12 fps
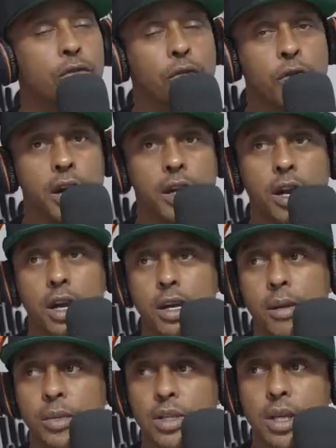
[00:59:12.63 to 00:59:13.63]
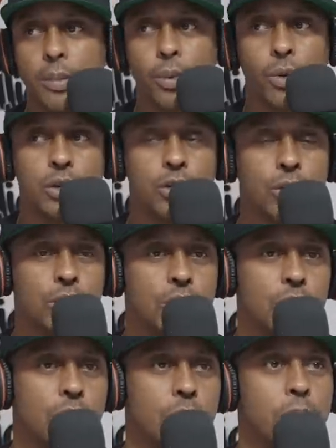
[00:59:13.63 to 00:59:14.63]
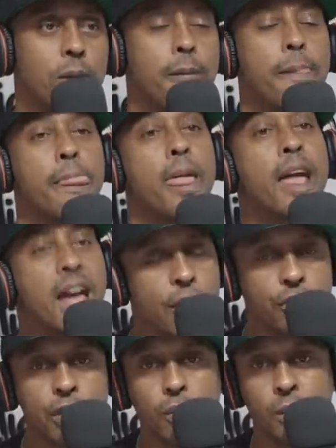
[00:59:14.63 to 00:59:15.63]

For running our numbers up on YouTube every